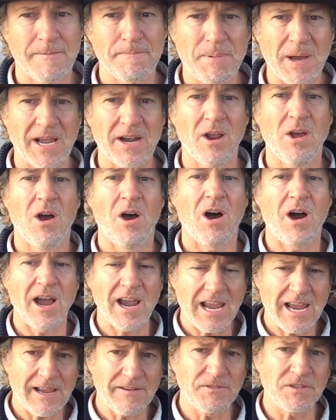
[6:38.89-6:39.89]
But
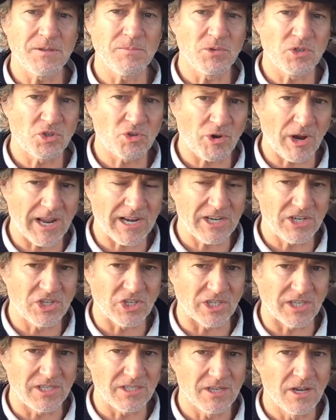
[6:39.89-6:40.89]
I have some
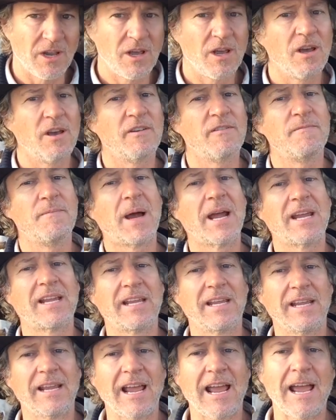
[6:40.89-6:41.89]
strategies of
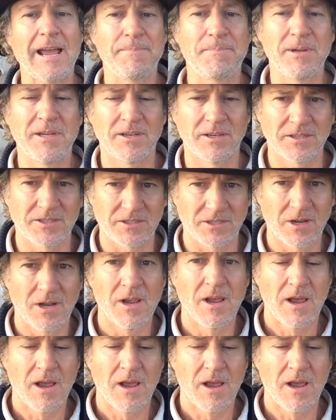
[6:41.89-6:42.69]
making happiness